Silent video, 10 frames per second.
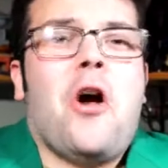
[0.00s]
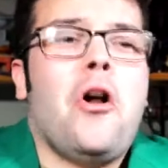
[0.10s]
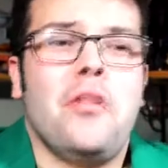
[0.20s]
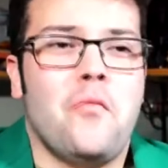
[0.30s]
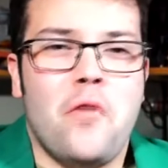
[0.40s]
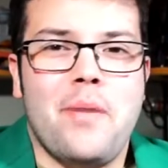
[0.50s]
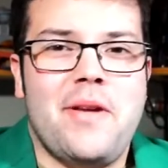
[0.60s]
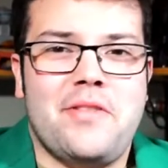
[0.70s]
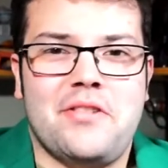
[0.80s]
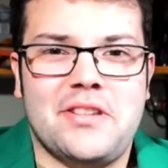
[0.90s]
call them
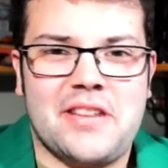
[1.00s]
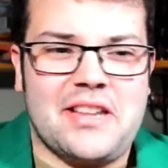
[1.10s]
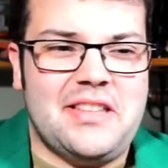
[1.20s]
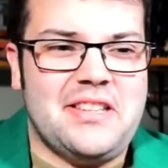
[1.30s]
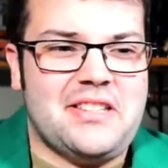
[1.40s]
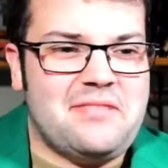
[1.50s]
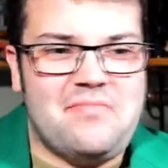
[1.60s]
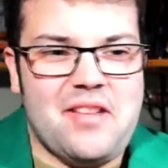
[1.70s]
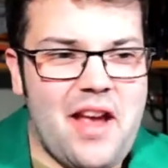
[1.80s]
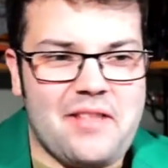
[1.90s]
women. They're just like these
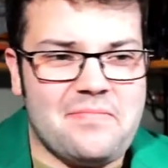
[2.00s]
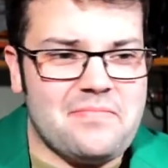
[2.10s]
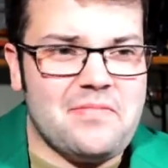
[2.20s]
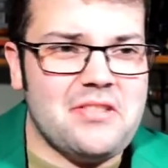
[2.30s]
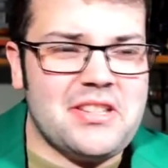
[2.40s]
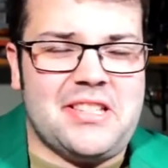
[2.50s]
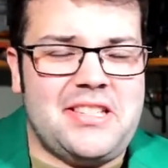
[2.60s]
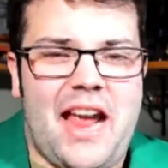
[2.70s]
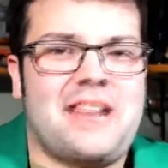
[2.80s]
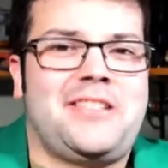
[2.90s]
they're just
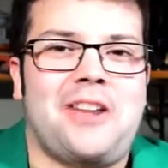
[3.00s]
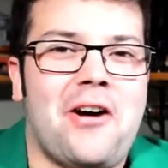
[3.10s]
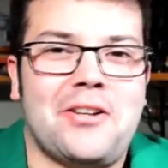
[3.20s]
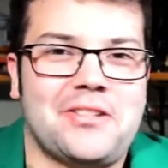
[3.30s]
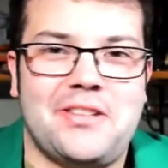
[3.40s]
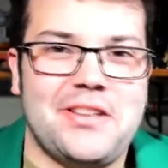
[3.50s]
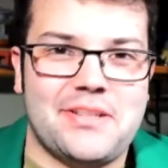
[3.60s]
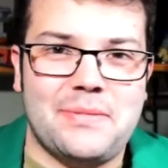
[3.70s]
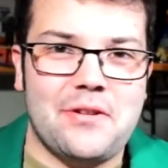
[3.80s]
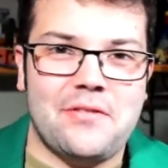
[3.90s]
sex dolls in
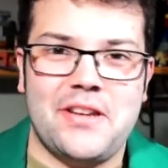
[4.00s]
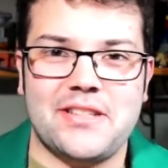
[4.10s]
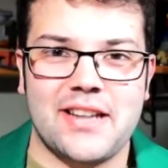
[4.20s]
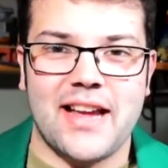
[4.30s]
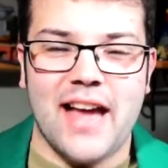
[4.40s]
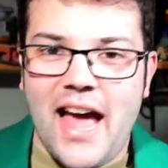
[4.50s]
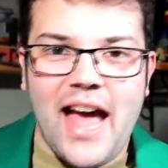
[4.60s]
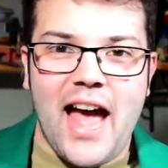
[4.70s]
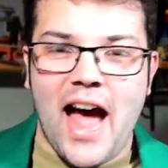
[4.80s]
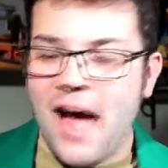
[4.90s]
these movies. And like,
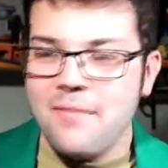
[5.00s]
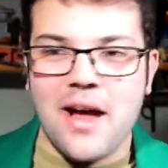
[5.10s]
I'm